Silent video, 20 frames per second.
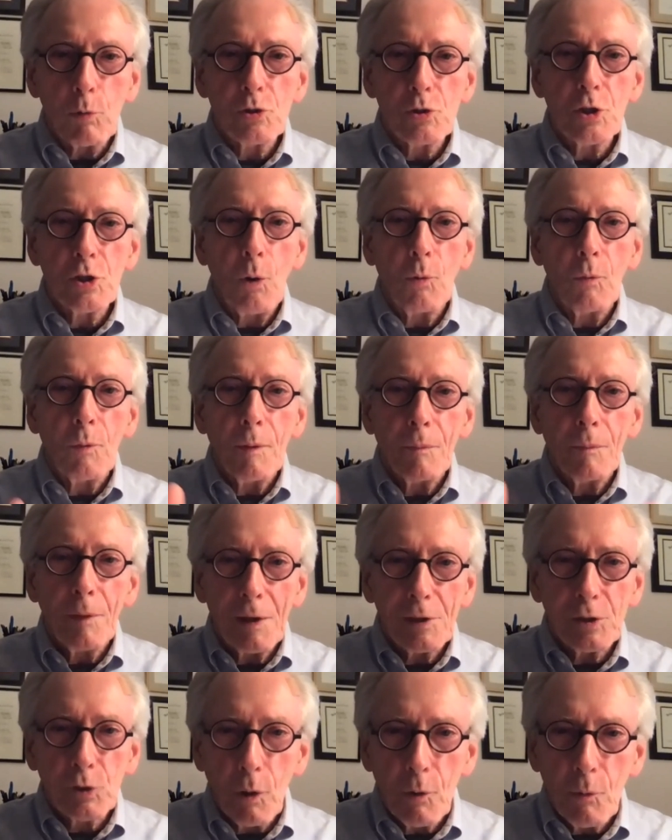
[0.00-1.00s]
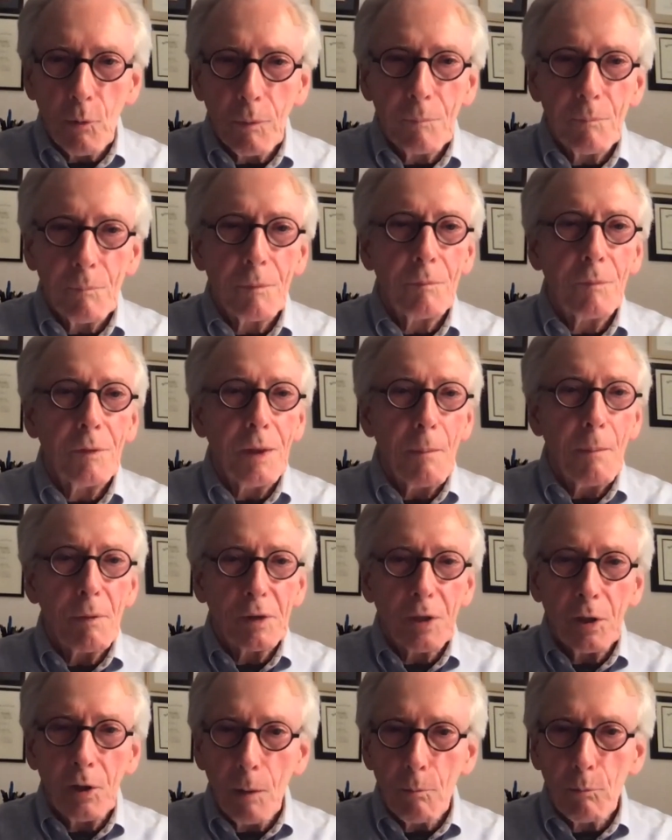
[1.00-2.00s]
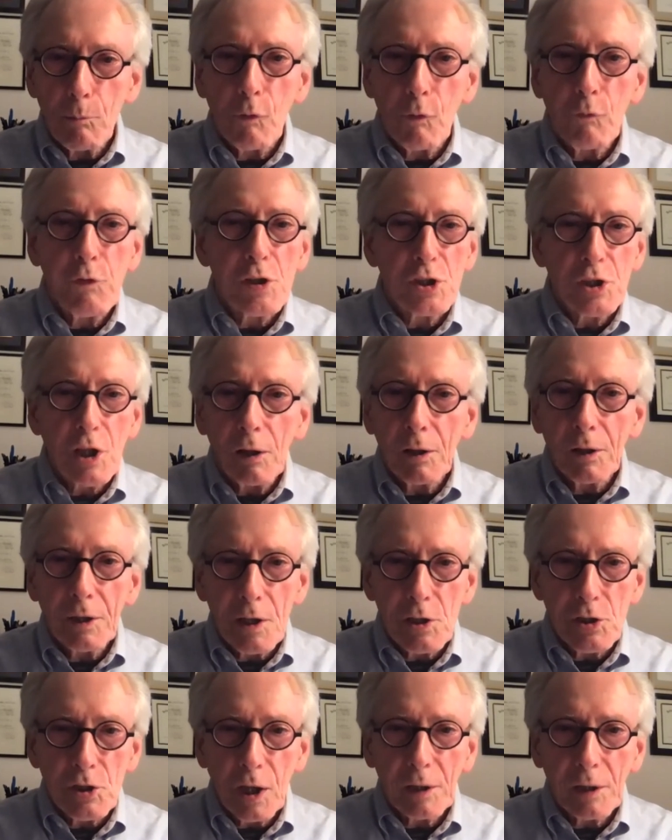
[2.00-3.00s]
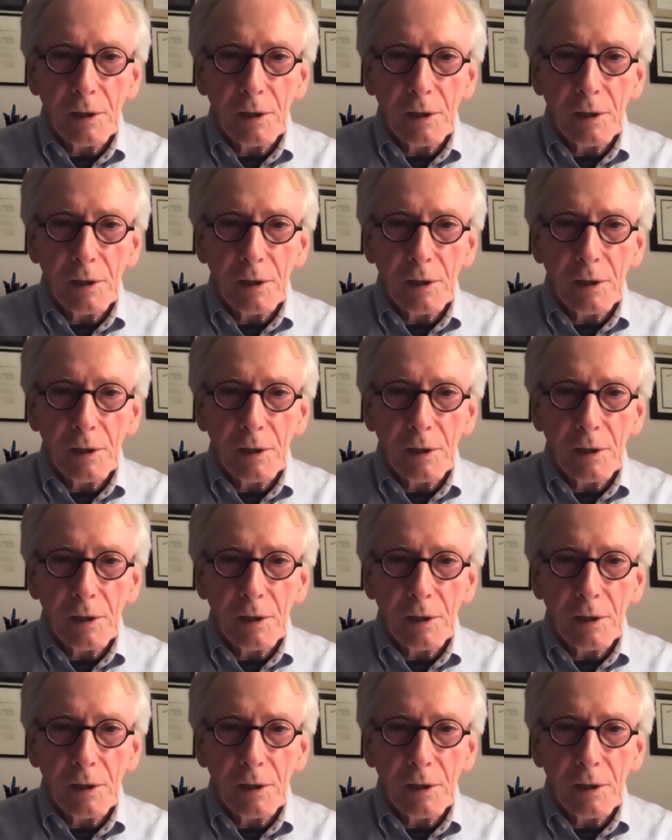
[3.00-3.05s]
So that's going to limit the number of facilities that